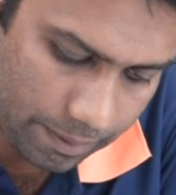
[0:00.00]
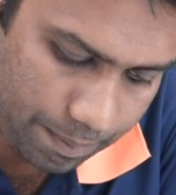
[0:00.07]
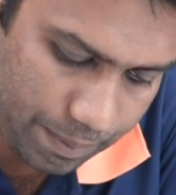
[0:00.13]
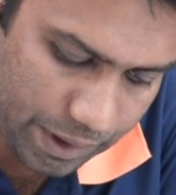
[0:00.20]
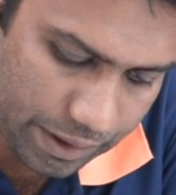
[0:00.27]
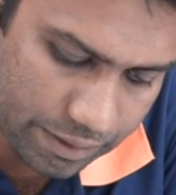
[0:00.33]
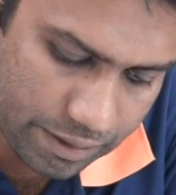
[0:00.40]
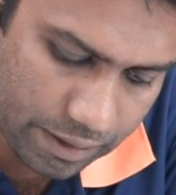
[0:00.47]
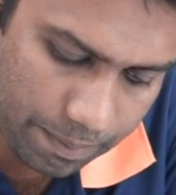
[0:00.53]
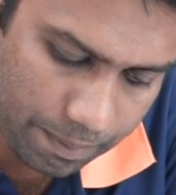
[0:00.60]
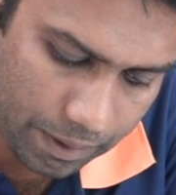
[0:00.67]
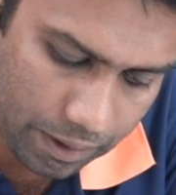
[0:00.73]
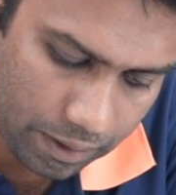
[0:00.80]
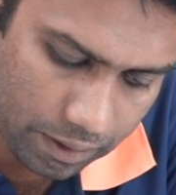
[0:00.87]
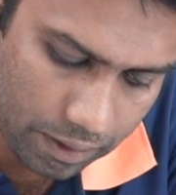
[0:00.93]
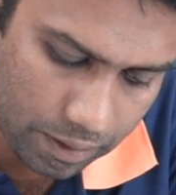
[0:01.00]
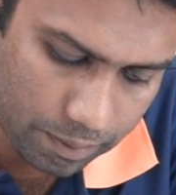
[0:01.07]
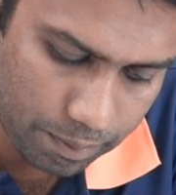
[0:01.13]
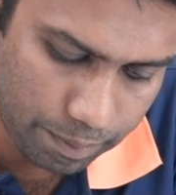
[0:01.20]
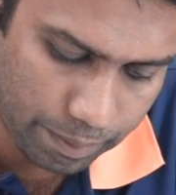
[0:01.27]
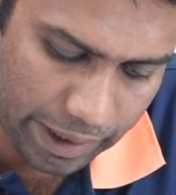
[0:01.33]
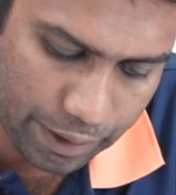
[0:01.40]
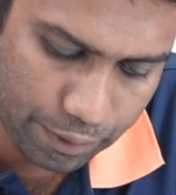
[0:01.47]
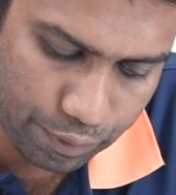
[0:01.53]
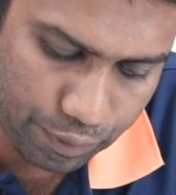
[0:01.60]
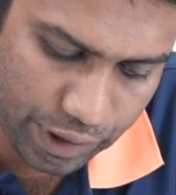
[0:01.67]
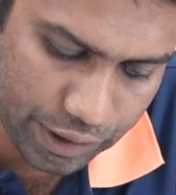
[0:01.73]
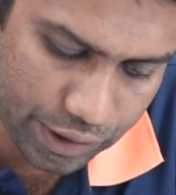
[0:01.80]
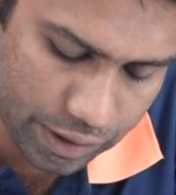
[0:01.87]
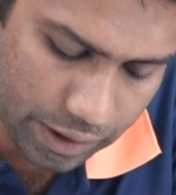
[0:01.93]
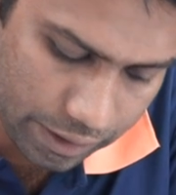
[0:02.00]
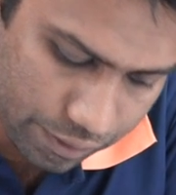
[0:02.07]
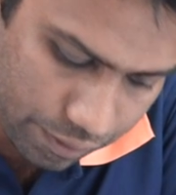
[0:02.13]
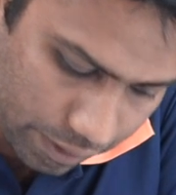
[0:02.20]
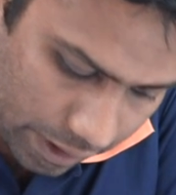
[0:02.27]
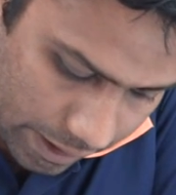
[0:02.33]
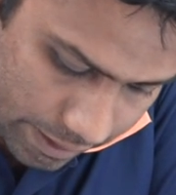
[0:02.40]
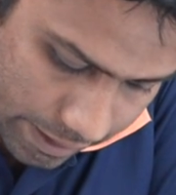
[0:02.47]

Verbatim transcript: the principle by which the solar